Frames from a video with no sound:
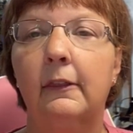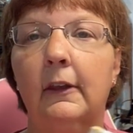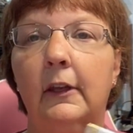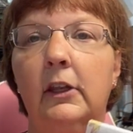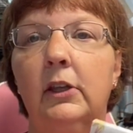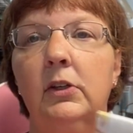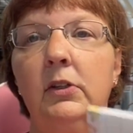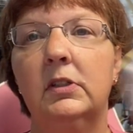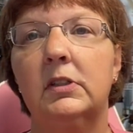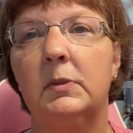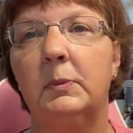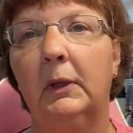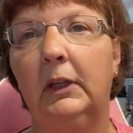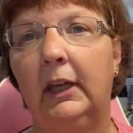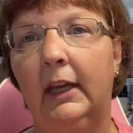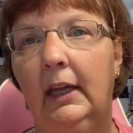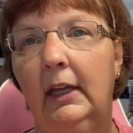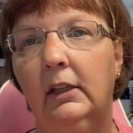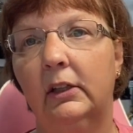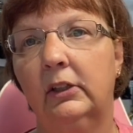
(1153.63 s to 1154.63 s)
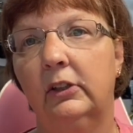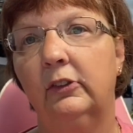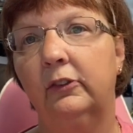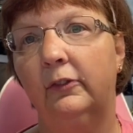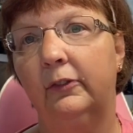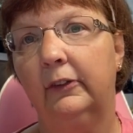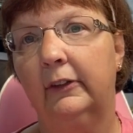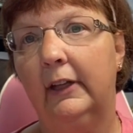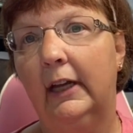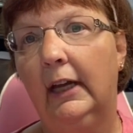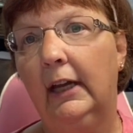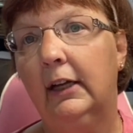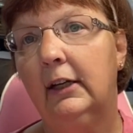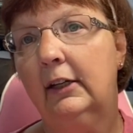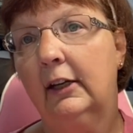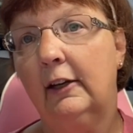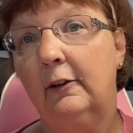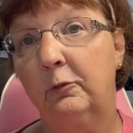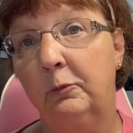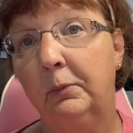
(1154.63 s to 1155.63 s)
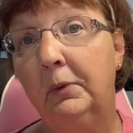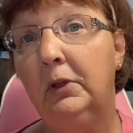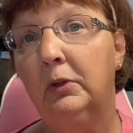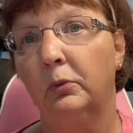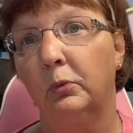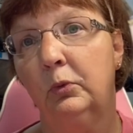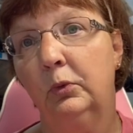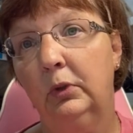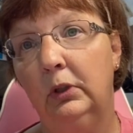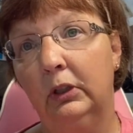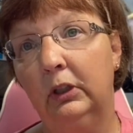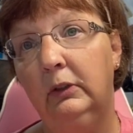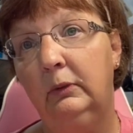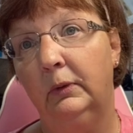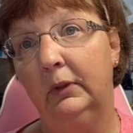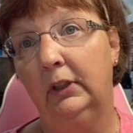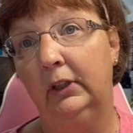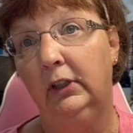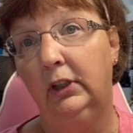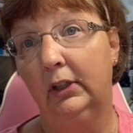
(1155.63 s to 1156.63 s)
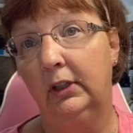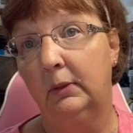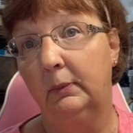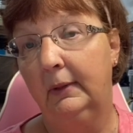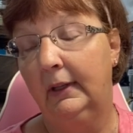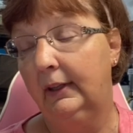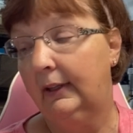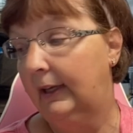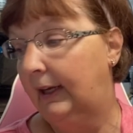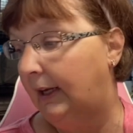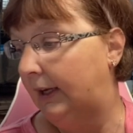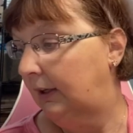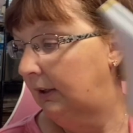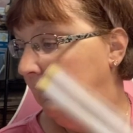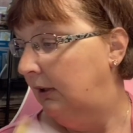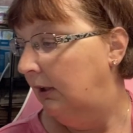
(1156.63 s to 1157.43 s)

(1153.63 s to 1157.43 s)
I use my calendar for that, and I've been really, really good about that.